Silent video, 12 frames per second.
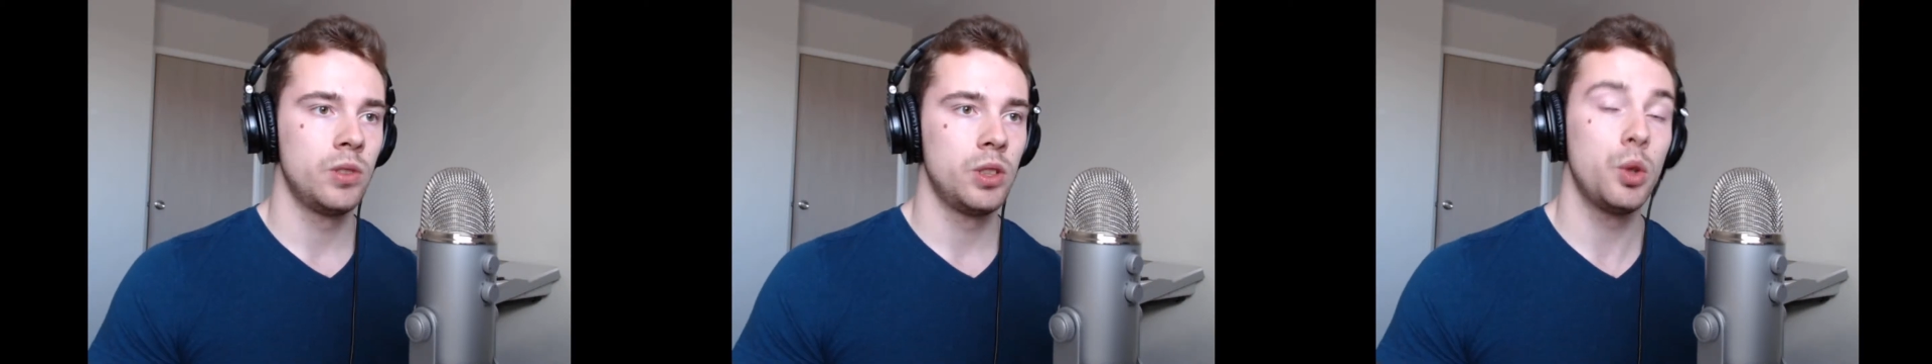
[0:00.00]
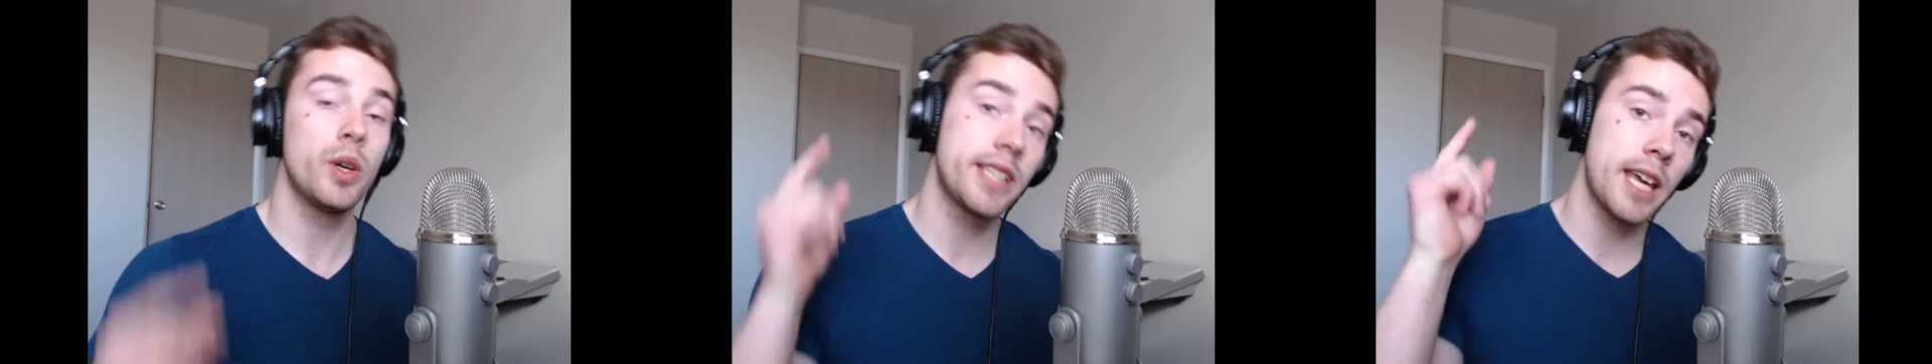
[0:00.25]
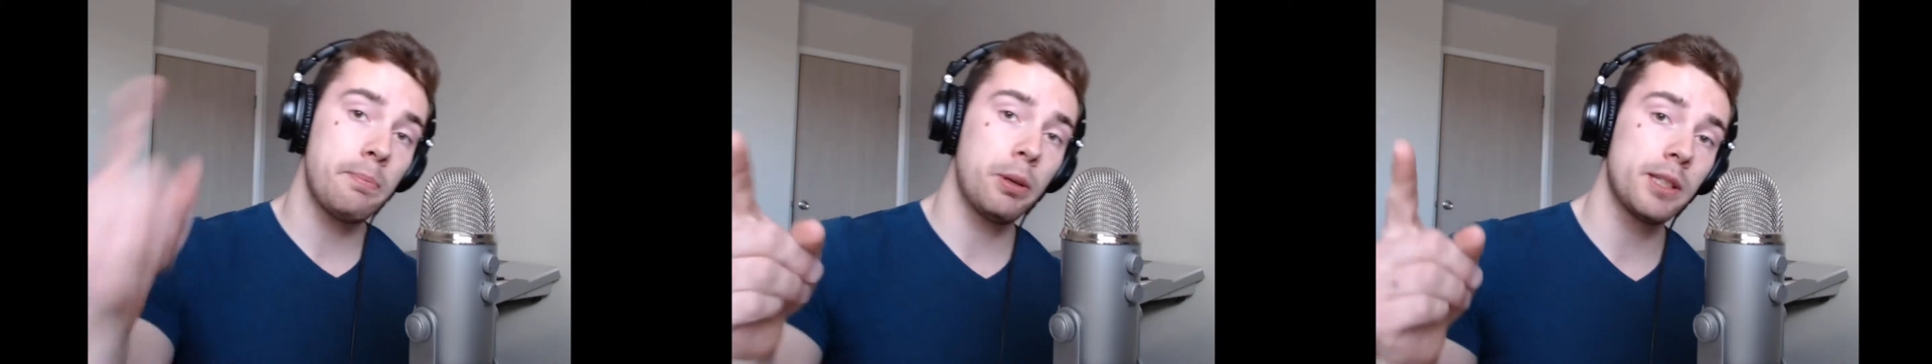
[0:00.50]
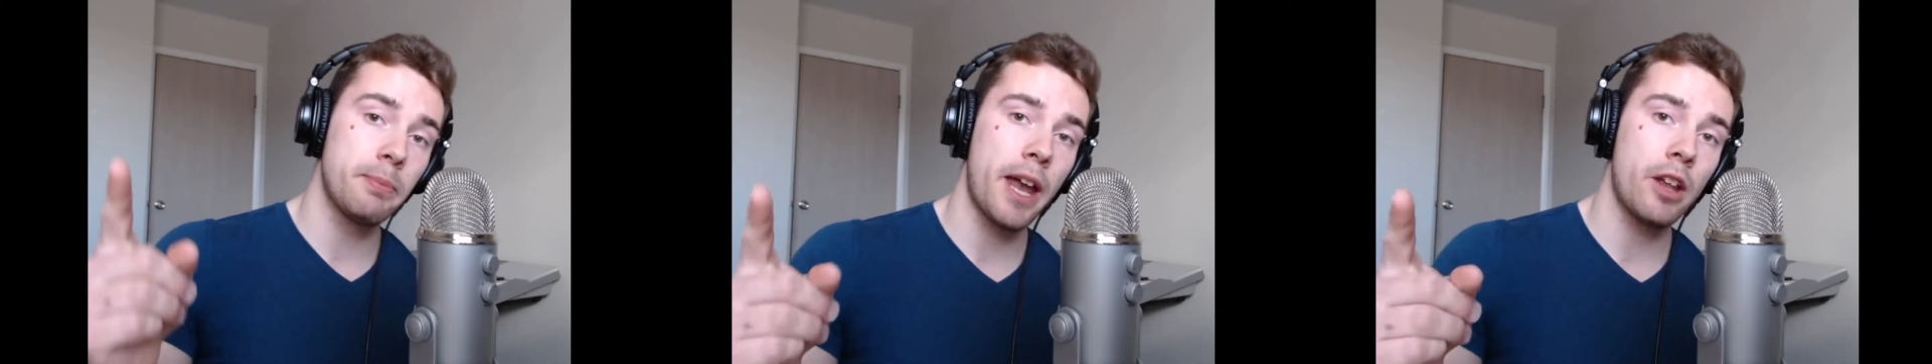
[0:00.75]
USA
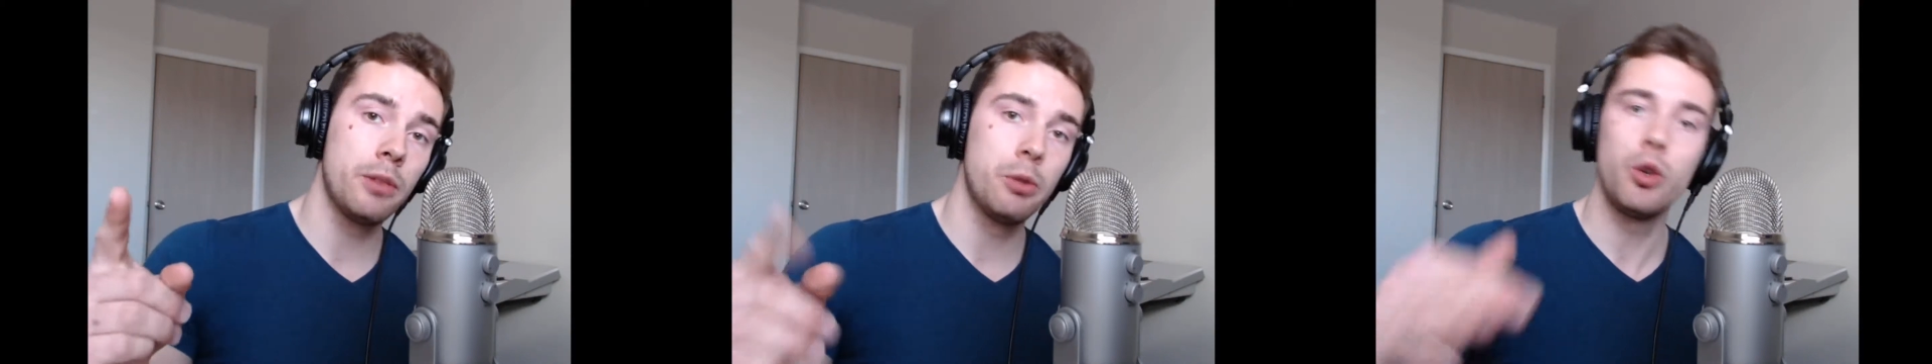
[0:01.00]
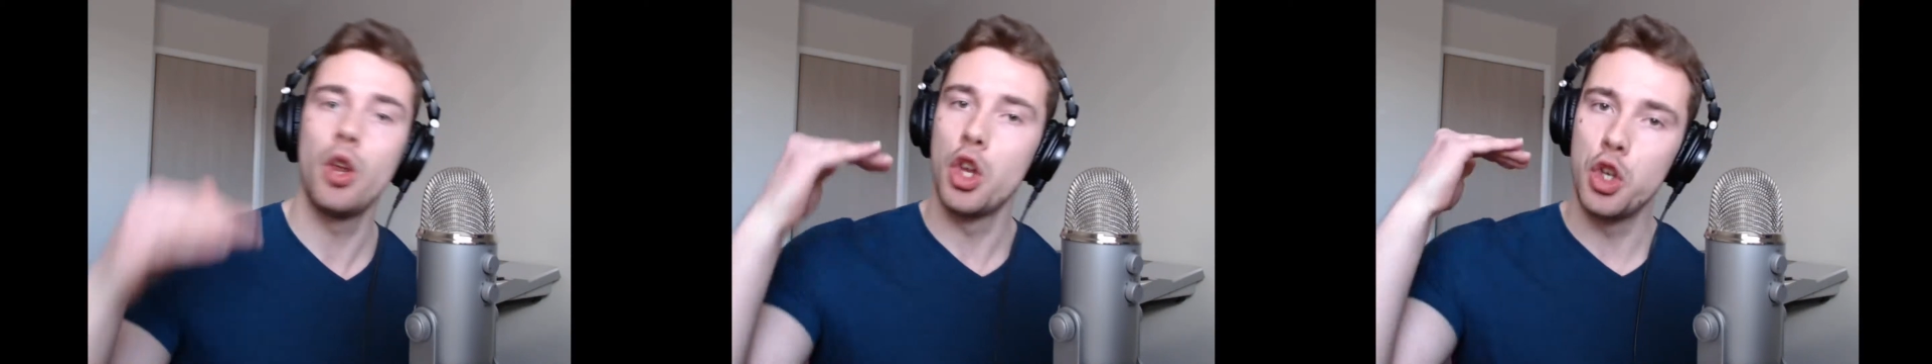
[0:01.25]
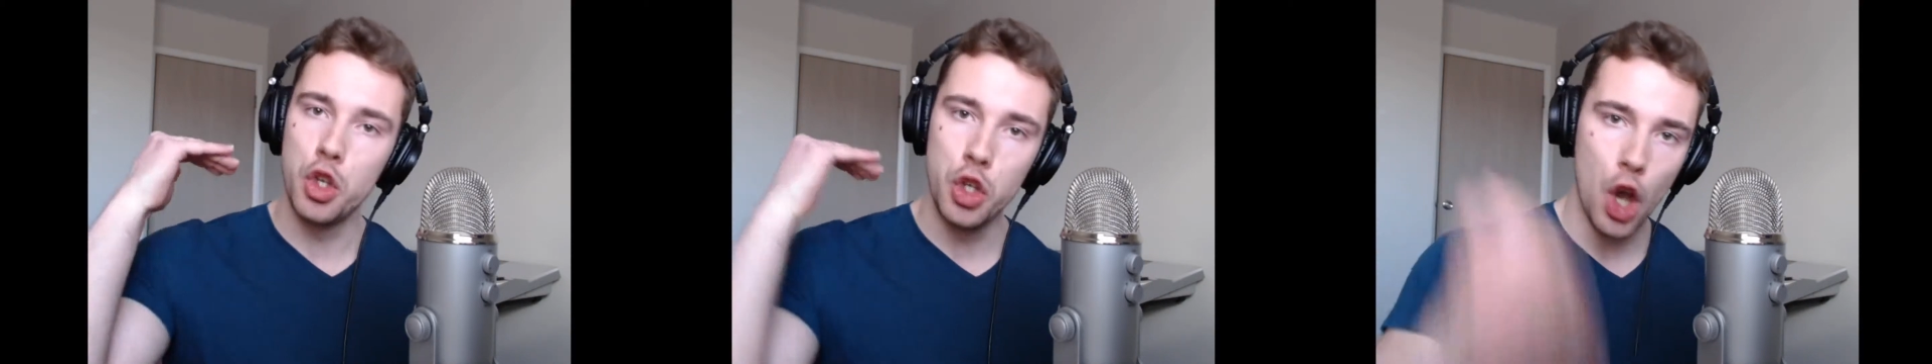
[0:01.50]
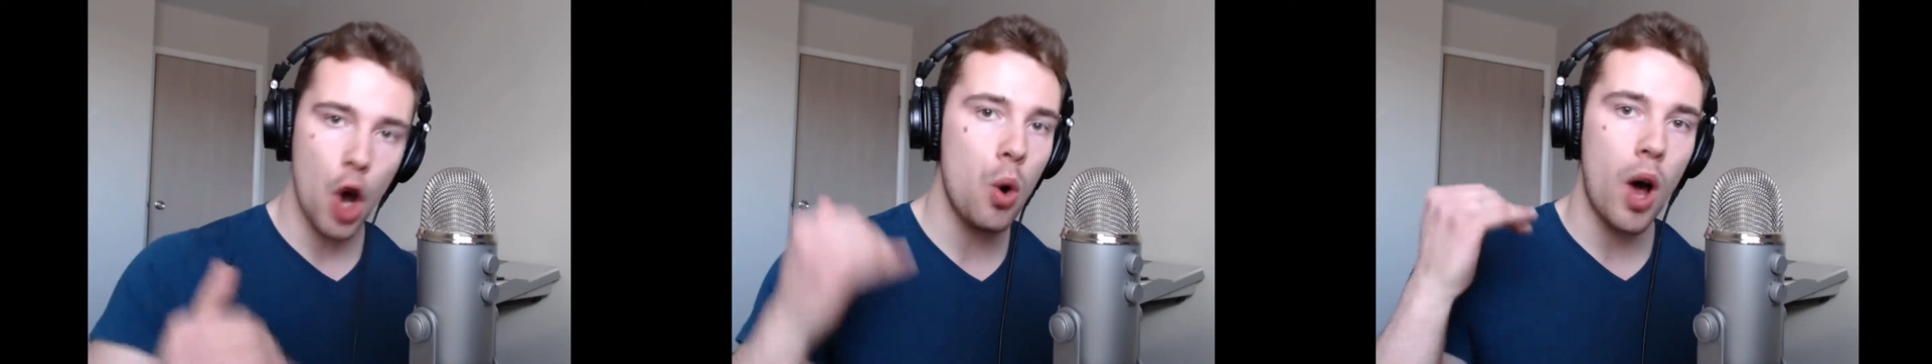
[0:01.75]
puts man on the moon.
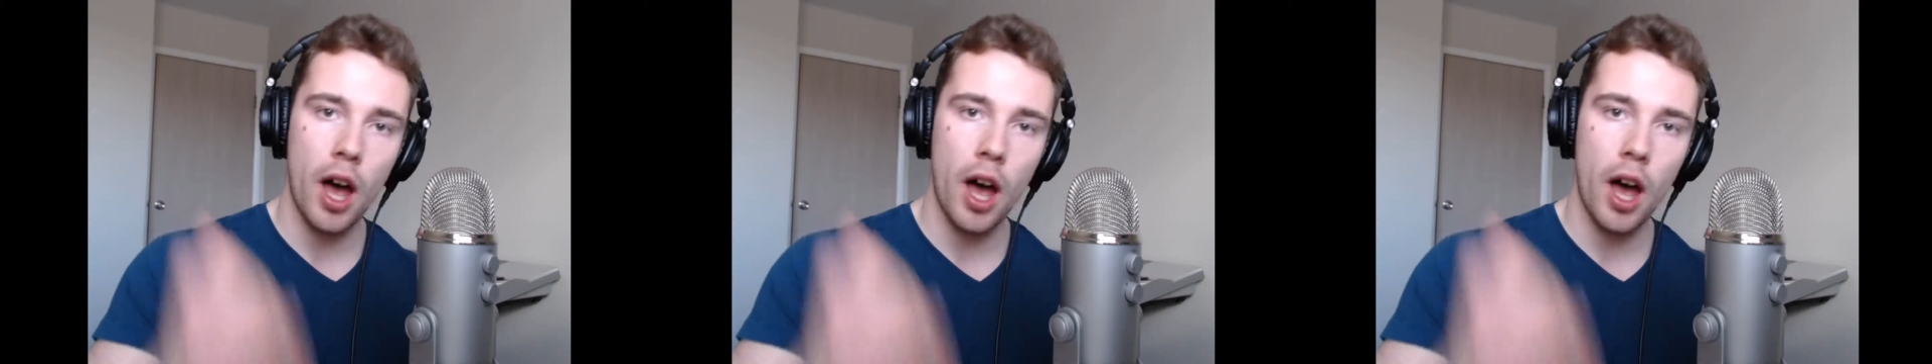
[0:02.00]
No